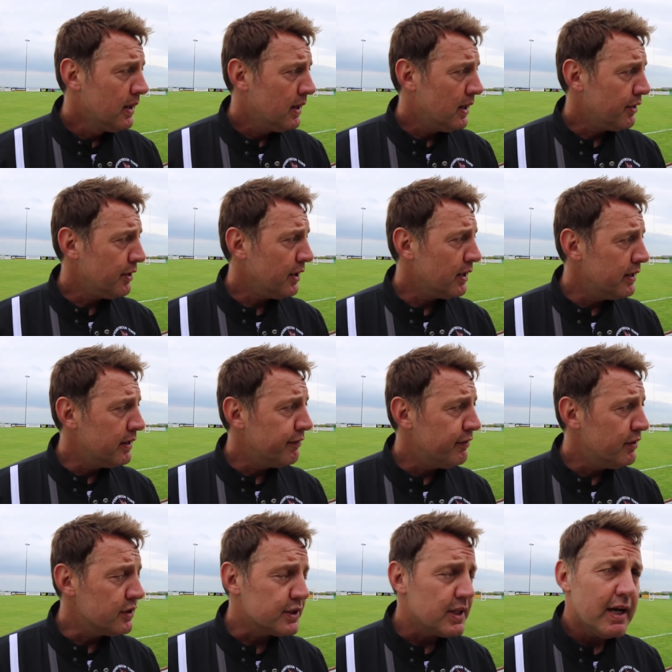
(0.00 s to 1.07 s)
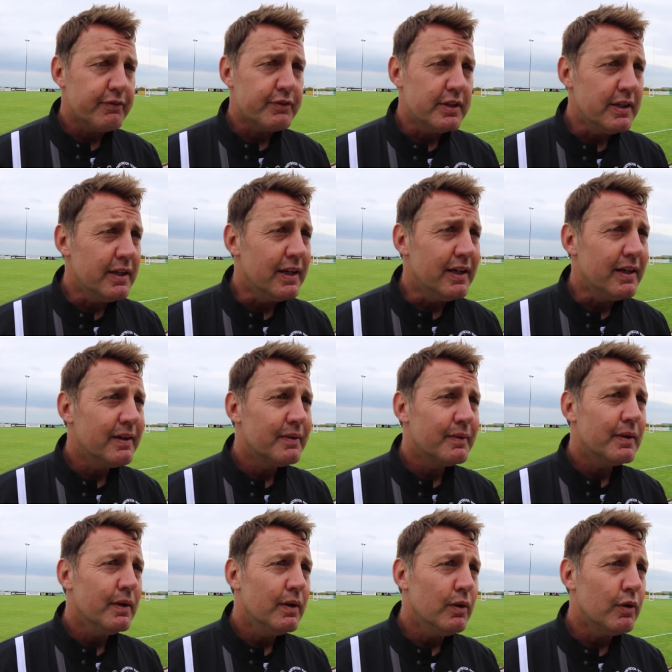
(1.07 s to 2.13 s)
I think in the first half today,
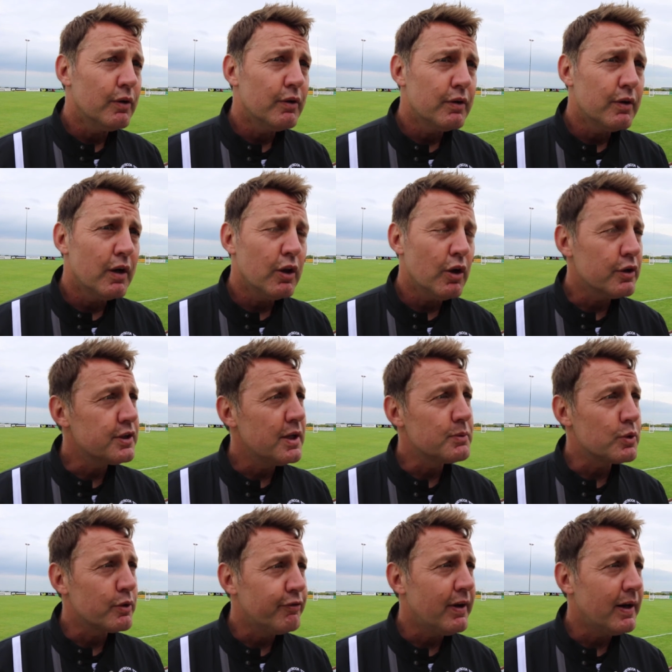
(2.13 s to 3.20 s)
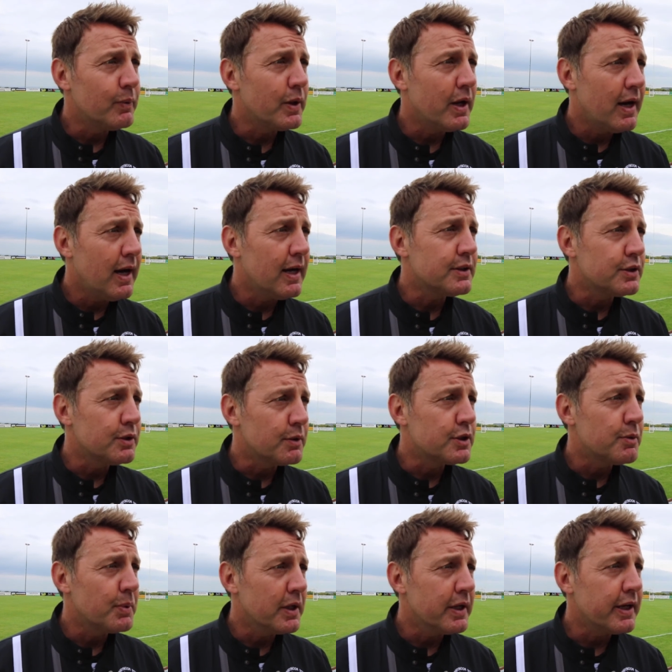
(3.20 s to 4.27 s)
you know, a lot of teams would have found it hard to
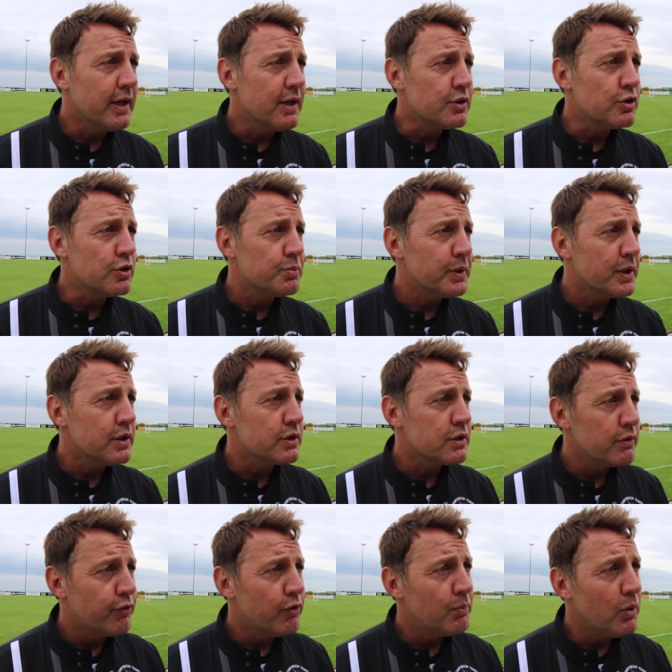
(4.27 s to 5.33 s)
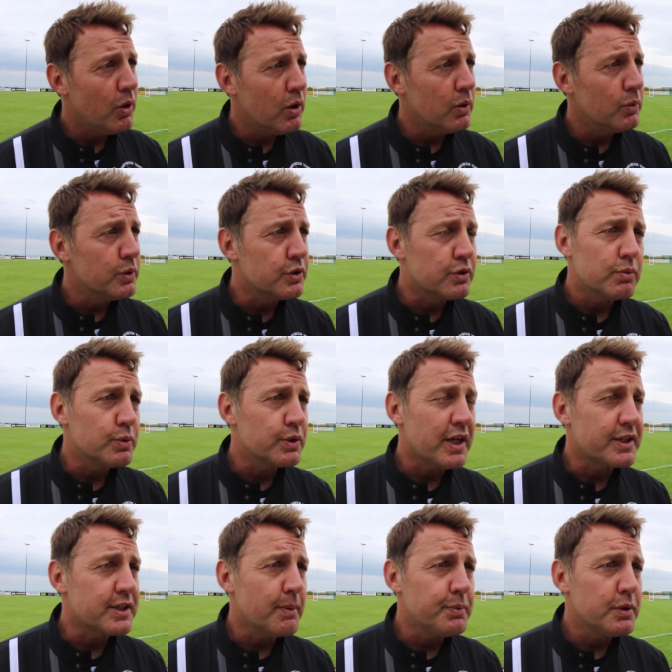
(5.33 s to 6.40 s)
play against us because the football was
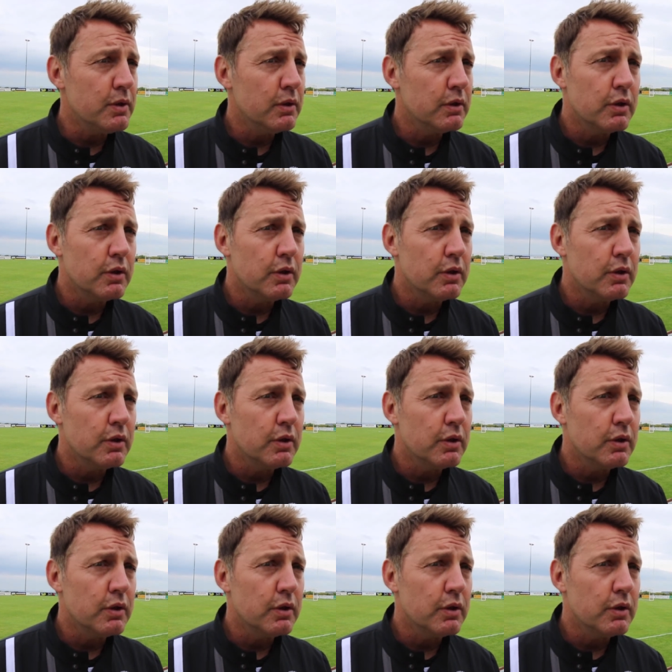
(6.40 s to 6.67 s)
exceptional.